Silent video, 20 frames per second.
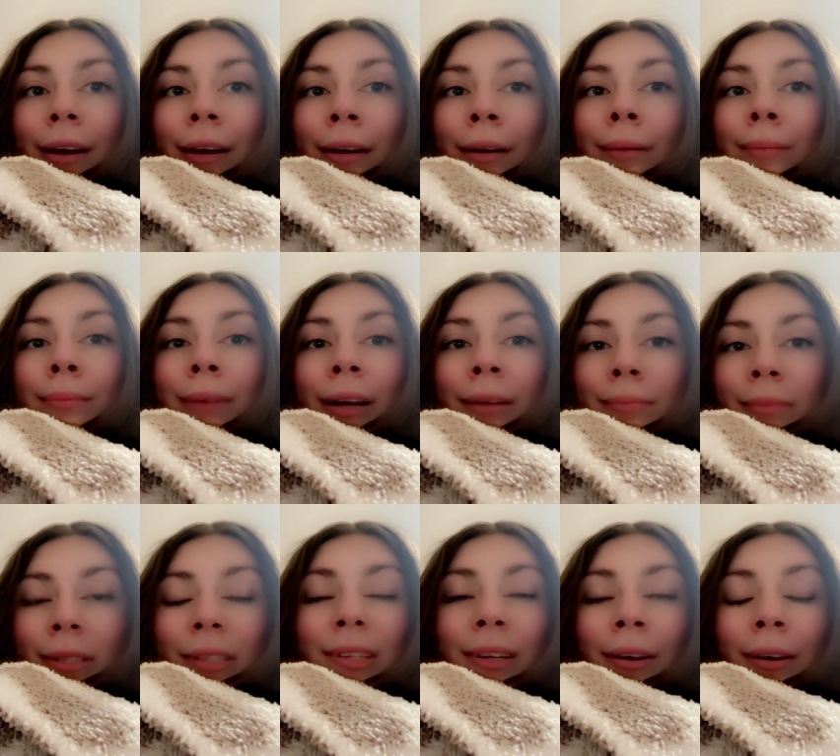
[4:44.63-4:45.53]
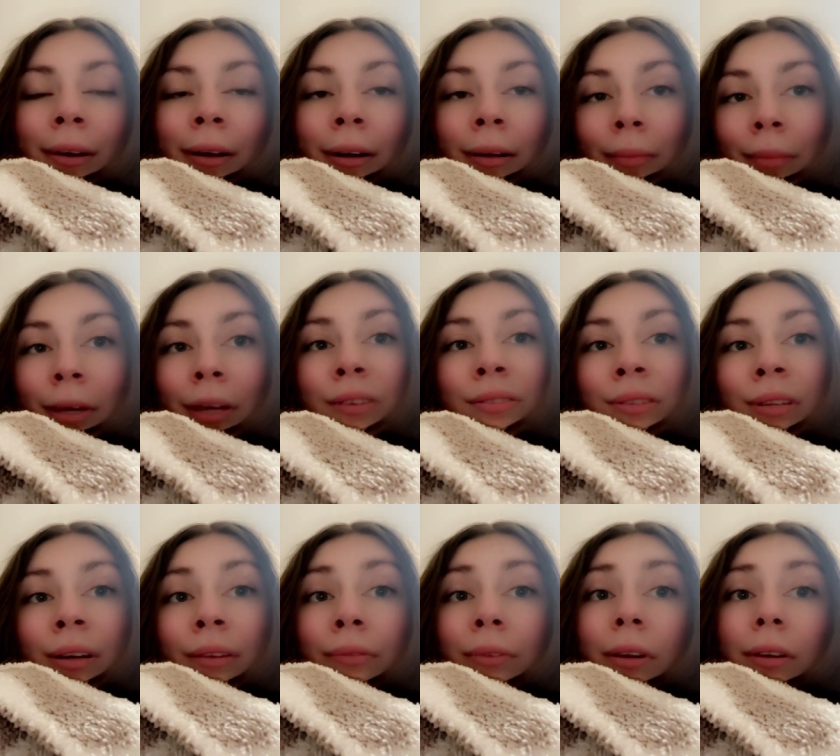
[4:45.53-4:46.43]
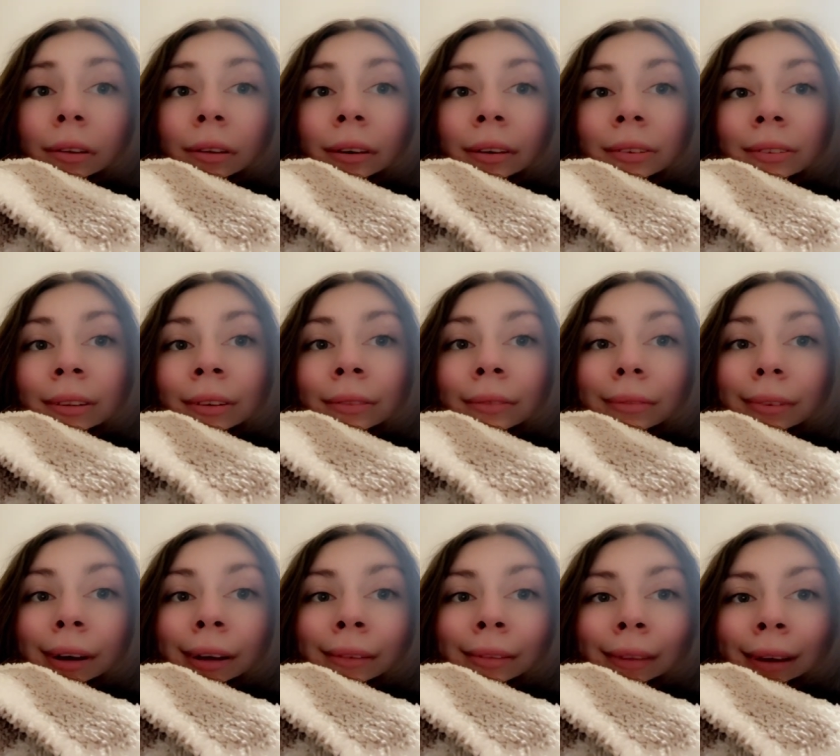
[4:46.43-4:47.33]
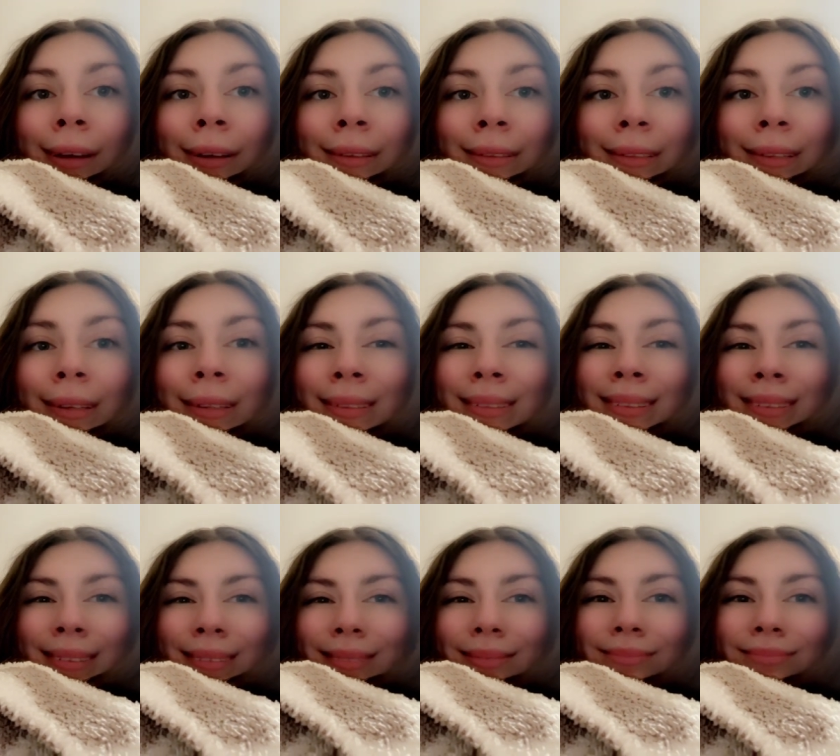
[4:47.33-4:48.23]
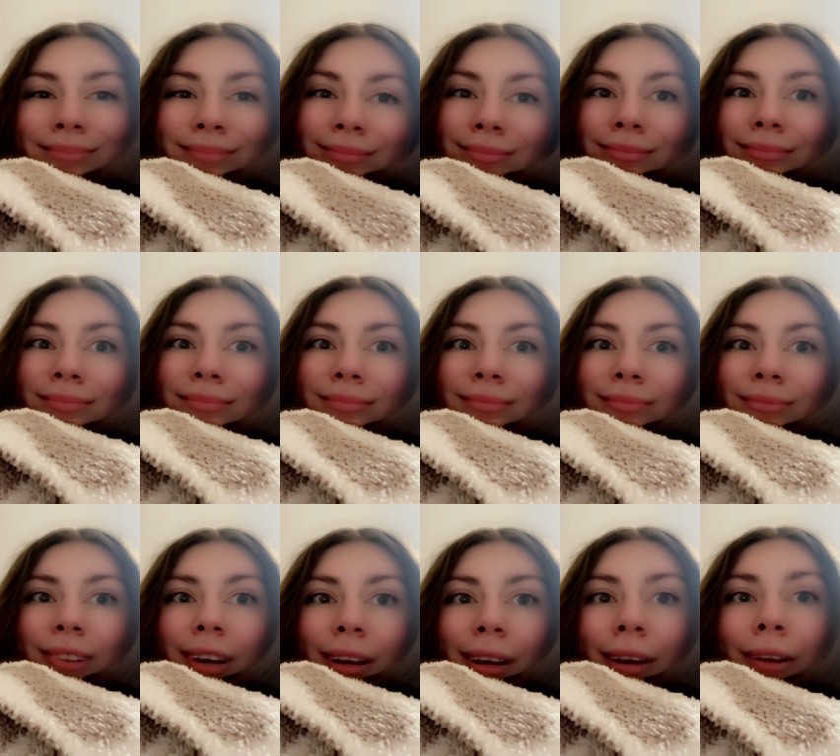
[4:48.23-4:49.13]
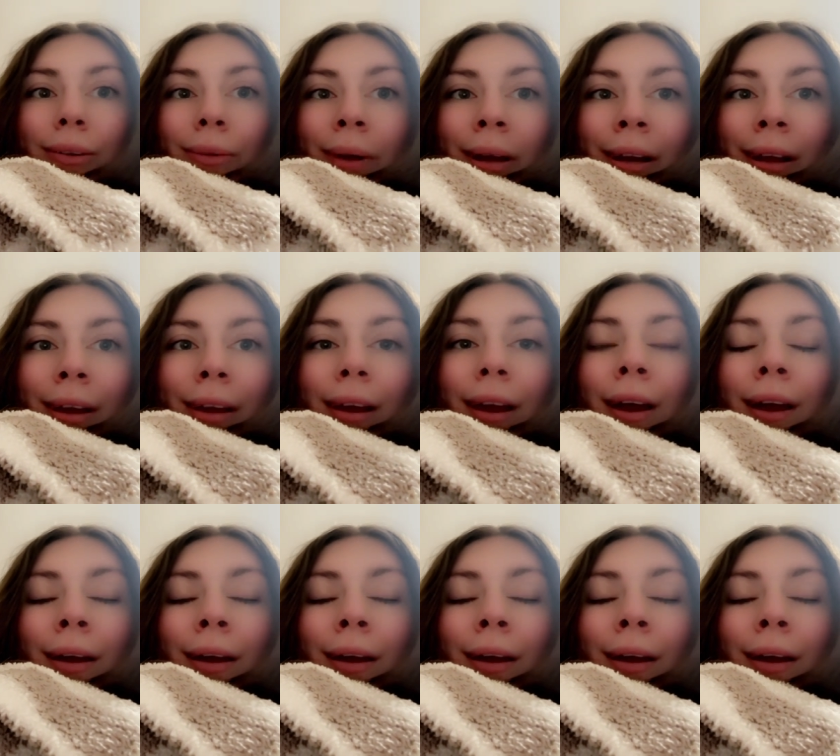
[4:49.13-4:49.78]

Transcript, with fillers: Um, I'm still going to be using filters and fun things because fuck it, why not?